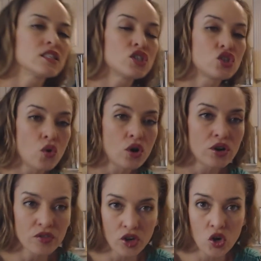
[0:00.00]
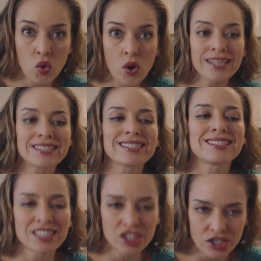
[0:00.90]
in the store, they're quite
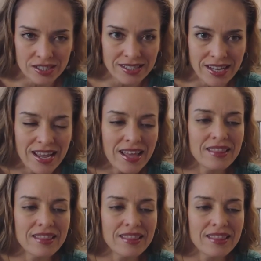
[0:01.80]
delicious.